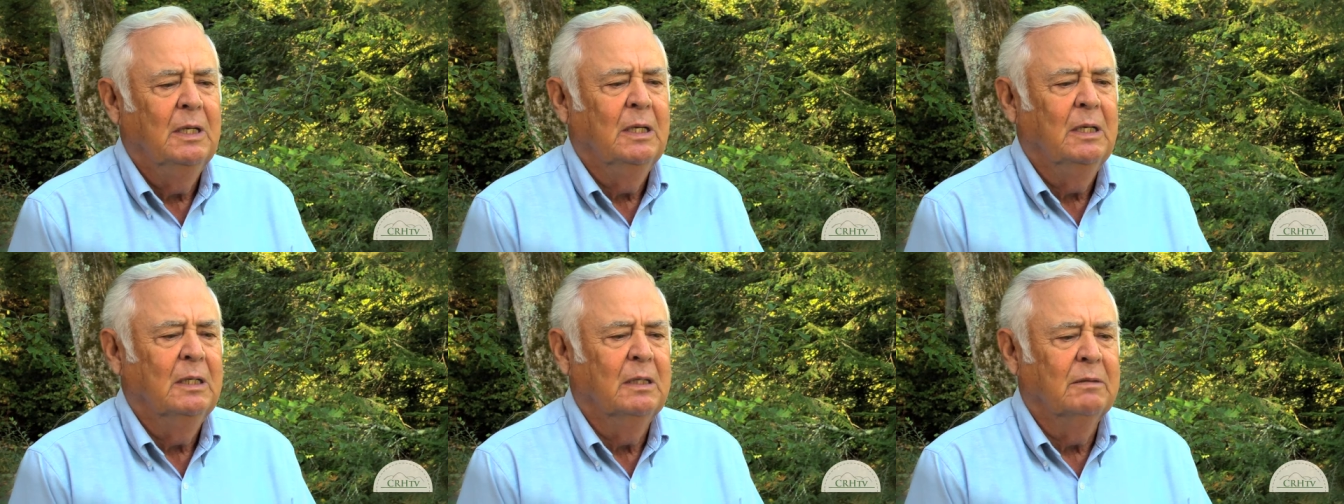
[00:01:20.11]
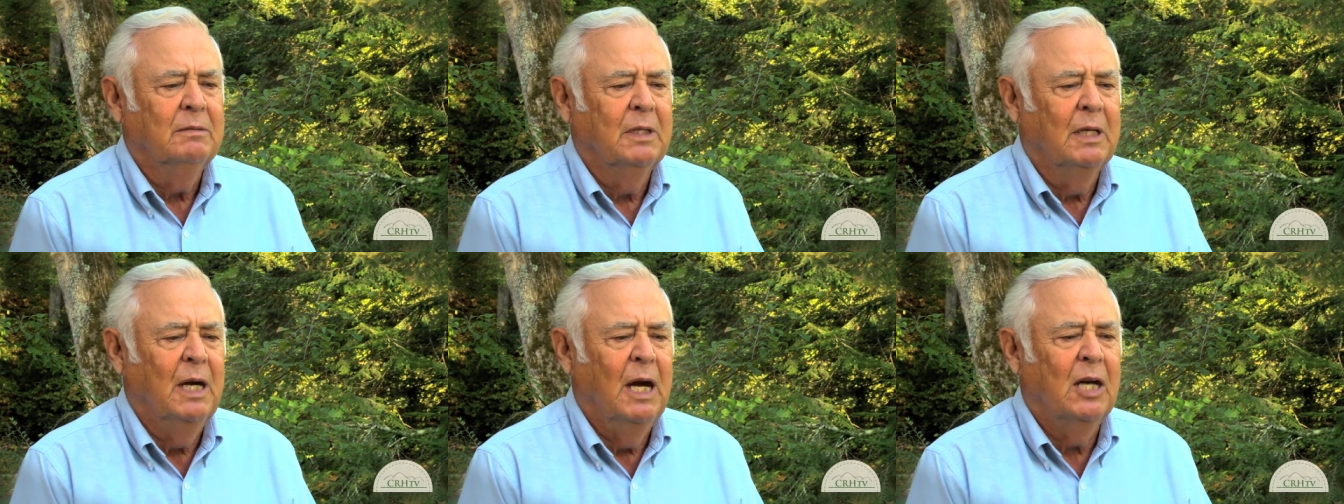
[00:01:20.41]

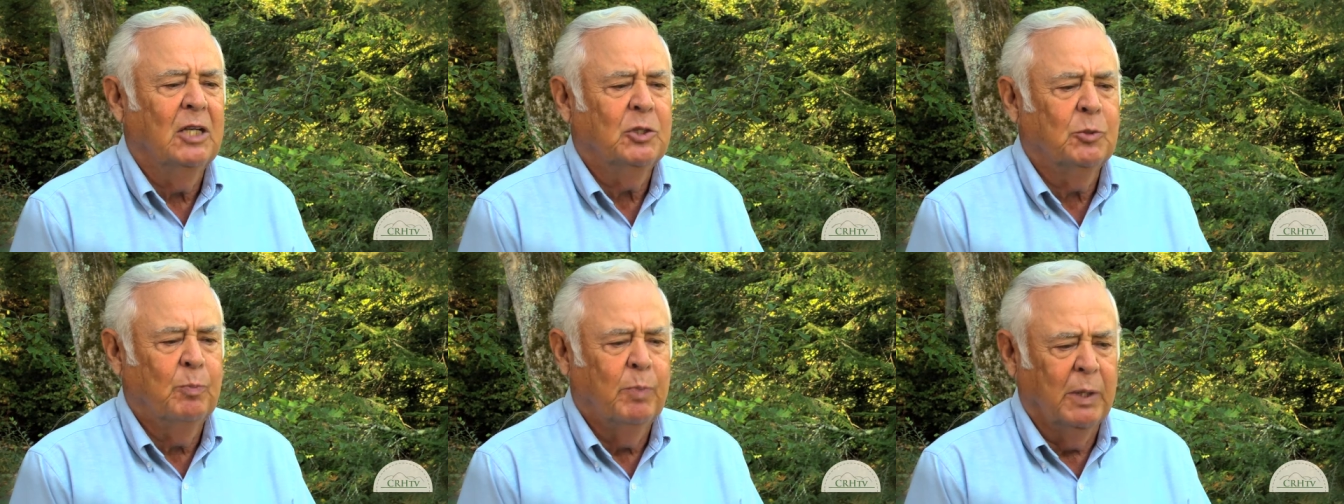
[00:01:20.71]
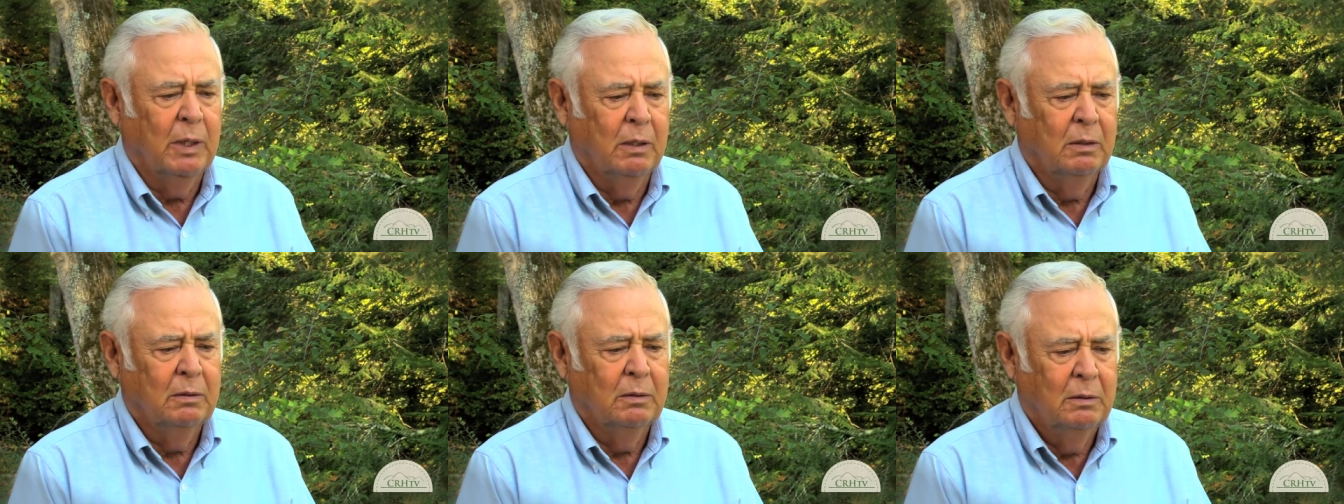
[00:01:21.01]
of a
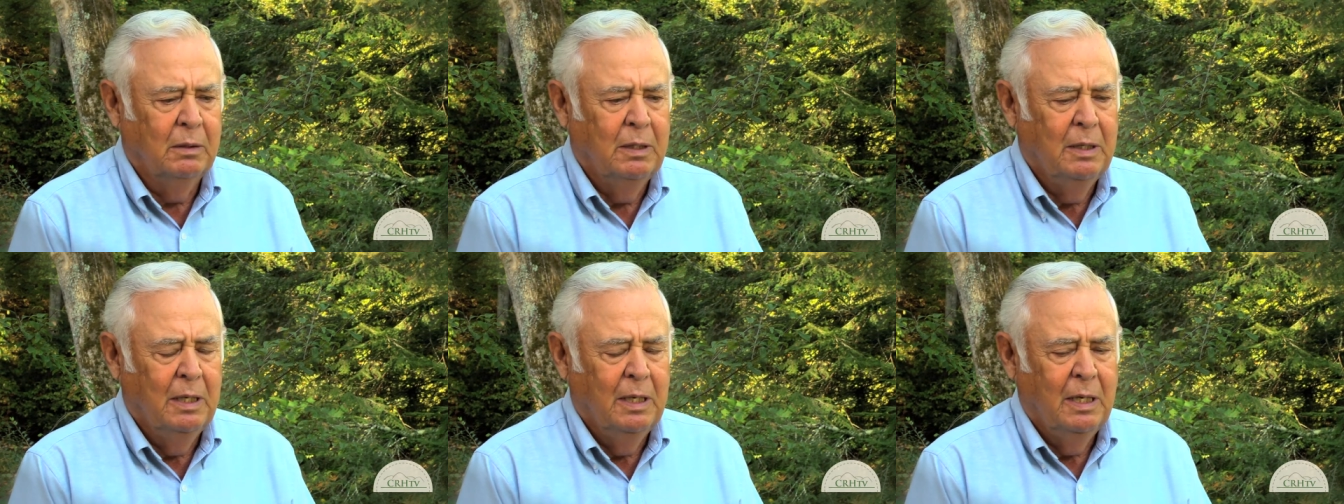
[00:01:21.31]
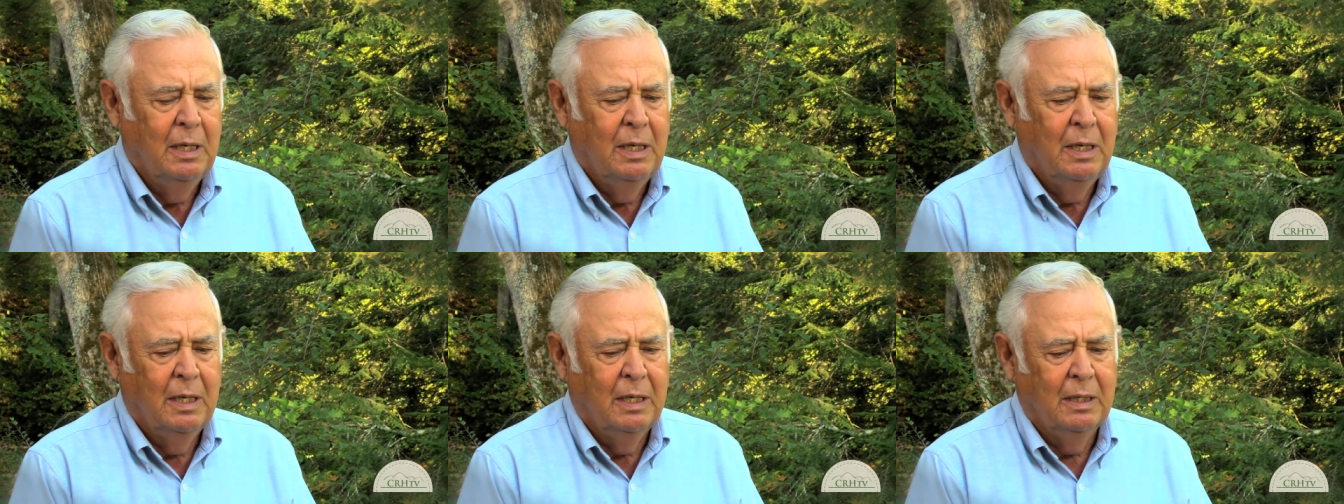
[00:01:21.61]
hospital
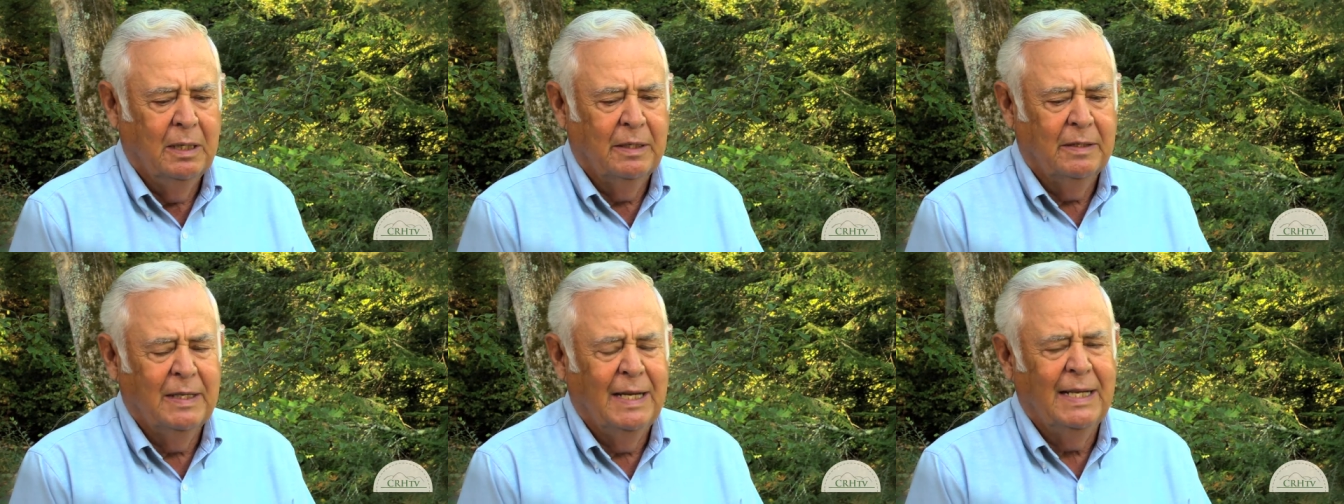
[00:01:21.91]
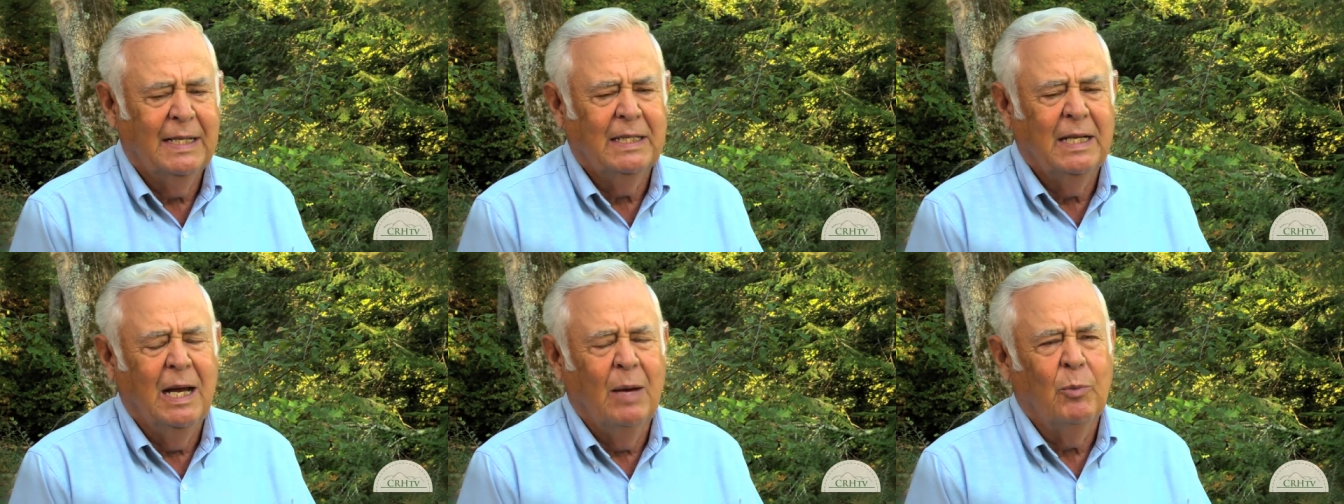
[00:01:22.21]
and at
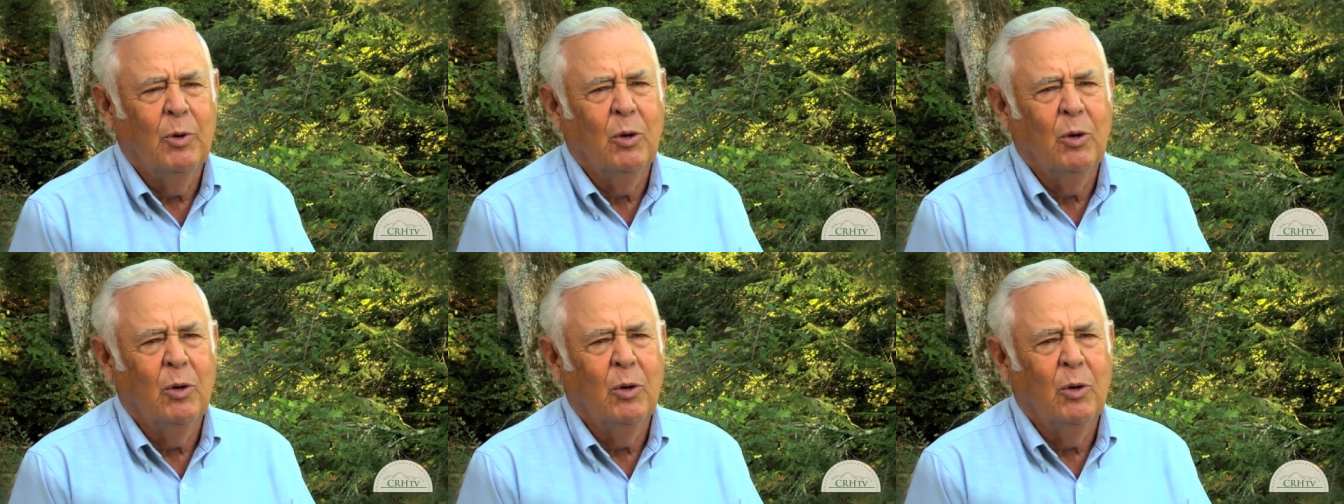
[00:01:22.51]
that time,